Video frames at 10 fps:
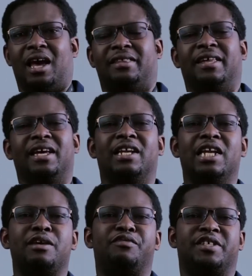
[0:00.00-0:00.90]
I think
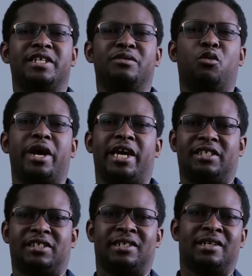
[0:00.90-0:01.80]
lifting
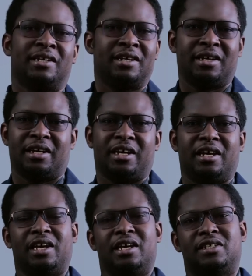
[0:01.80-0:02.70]
weights
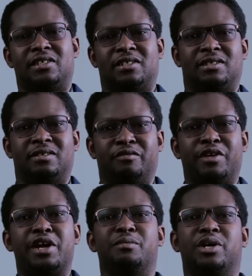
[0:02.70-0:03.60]
is
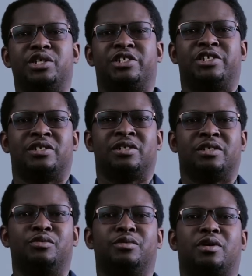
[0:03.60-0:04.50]
very much
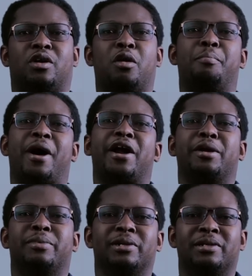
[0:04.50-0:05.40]

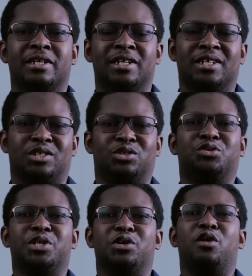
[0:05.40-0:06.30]
comparable
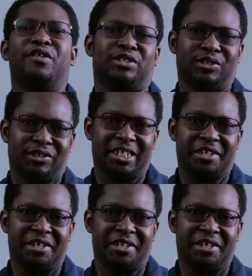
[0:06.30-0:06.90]
to doing overtone